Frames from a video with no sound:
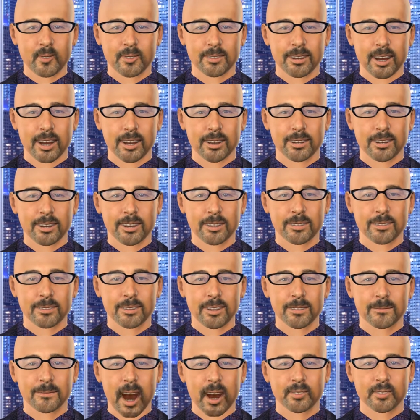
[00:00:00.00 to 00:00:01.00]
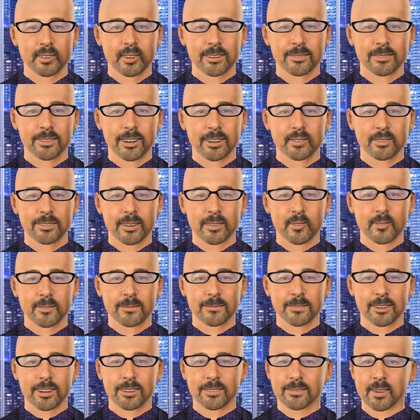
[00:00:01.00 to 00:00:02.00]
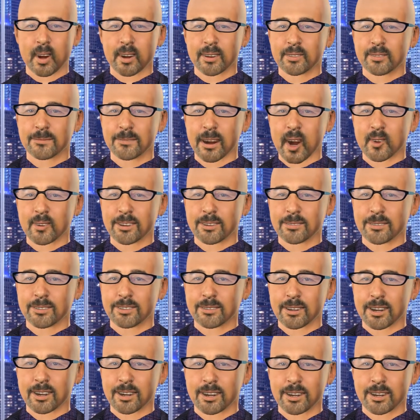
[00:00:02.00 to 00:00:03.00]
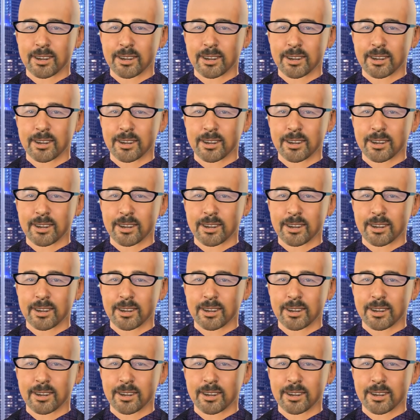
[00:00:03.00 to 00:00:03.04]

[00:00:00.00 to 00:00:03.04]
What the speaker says: authenticated, and cannot be tampered with by third parties.